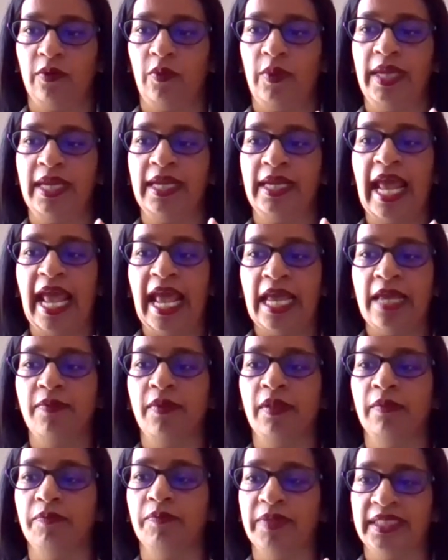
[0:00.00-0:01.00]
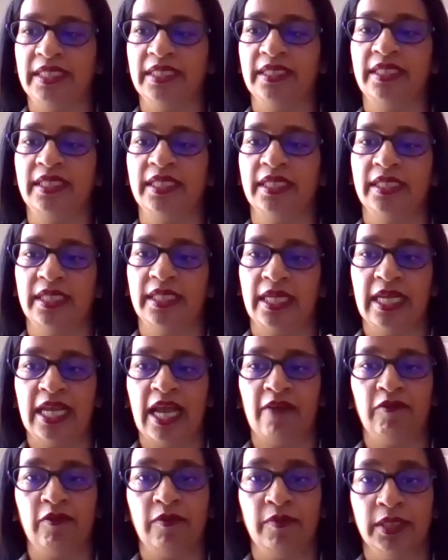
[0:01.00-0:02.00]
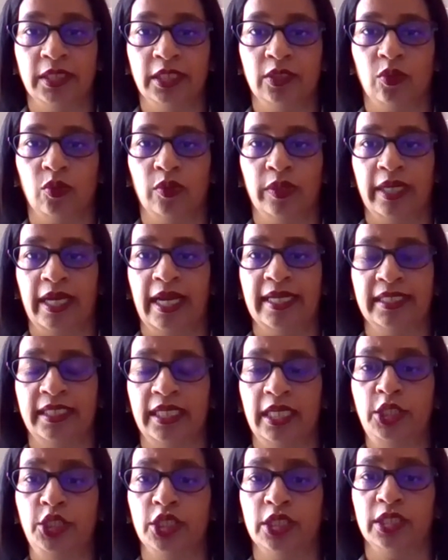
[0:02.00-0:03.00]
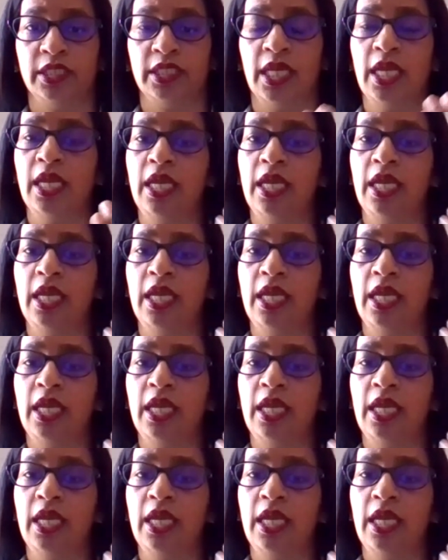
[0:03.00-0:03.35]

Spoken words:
we enable businesses and government organizations,